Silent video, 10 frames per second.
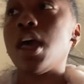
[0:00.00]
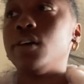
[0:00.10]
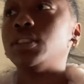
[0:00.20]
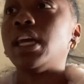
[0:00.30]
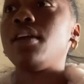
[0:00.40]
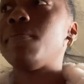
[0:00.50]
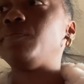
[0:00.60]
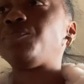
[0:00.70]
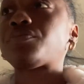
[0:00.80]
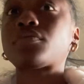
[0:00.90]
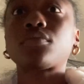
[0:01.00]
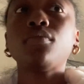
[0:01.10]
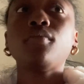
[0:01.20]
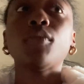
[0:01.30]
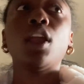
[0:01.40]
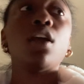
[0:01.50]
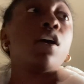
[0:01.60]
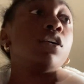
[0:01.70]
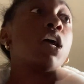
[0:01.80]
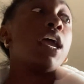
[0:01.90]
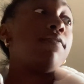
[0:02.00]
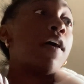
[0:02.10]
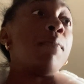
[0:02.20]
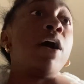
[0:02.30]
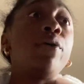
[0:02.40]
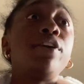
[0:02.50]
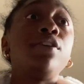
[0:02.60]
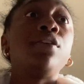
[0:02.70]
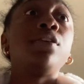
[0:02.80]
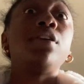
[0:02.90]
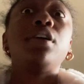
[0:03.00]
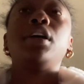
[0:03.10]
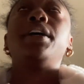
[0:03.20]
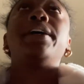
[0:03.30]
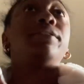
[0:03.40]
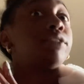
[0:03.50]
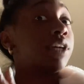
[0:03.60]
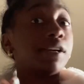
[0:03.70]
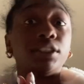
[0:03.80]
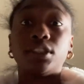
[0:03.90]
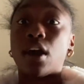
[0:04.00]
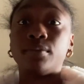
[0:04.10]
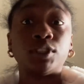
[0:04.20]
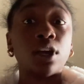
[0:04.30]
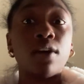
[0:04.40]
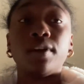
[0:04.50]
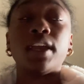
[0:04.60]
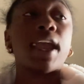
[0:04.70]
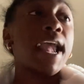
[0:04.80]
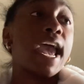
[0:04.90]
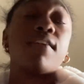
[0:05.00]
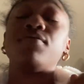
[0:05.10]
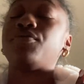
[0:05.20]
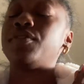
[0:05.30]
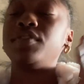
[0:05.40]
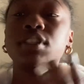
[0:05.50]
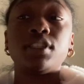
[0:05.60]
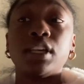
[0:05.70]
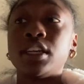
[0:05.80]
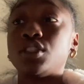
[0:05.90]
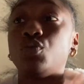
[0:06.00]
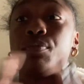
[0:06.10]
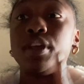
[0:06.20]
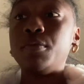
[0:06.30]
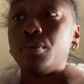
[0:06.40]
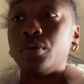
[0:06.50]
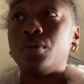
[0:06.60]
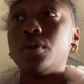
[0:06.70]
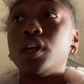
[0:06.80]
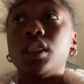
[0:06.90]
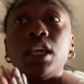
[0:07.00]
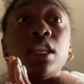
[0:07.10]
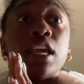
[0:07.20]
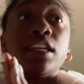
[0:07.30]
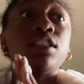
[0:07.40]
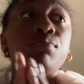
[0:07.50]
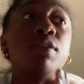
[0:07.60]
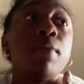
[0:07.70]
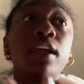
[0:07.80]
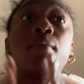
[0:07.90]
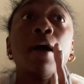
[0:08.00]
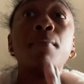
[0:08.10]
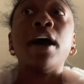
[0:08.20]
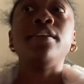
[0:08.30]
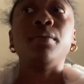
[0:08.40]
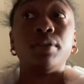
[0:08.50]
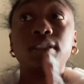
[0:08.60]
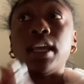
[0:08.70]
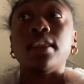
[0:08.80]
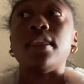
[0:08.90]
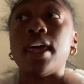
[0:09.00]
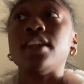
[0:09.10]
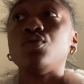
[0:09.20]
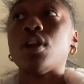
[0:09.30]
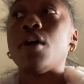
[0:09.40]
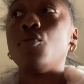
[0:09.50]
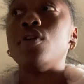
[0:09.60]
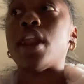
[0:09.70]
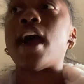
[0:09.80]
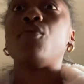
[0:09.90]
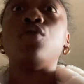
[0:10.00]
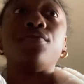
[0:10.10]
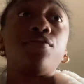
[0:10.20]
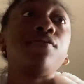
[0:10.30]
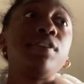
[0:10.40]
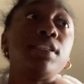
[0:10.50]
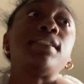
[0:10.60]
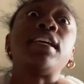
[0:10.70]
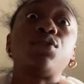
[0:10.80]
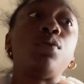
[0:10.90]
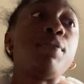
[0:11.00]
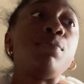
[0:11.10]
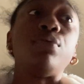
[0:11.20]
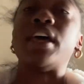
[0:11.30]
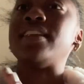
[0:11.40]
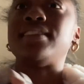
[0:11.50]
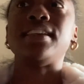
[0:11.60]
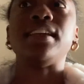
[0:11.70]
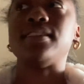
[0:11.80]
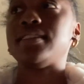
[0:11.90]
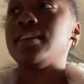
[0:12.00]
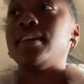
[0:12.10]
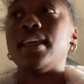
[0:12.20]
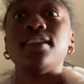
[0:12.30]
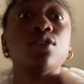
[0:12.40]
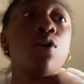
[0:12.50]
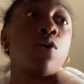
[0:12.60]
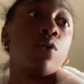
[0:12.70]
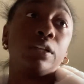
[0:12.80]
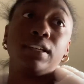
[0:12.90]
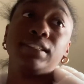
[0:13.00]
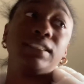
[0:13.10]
Okay? If I'm out here, y'all, I'm sorry, having frivolous sex with people, then that is me making my mind up and saying that that is what I want. I want frivolous sex with people. That is it. That is all.